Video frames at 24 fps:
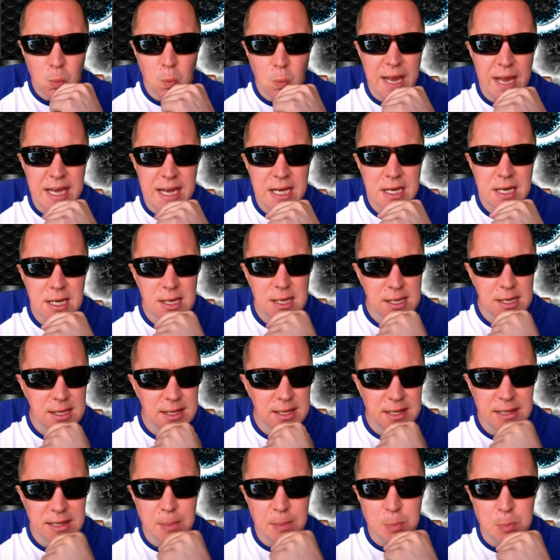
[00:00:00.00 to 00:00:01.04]
when
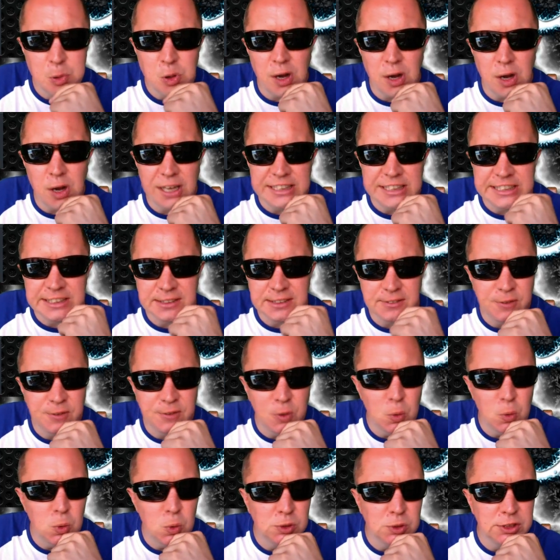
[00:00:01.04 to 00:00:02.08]
the price
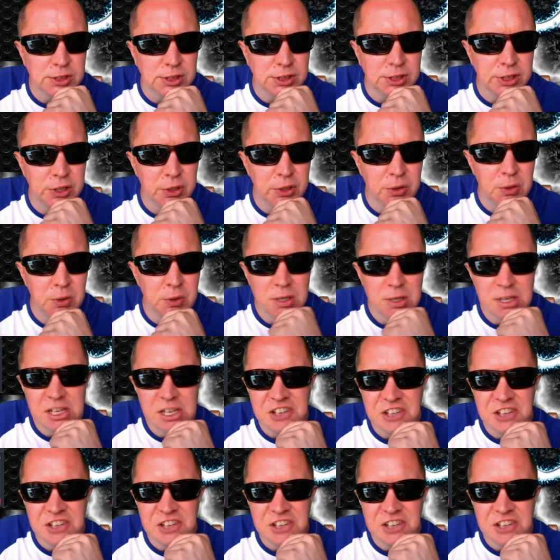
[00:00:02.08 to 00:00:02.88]
falls to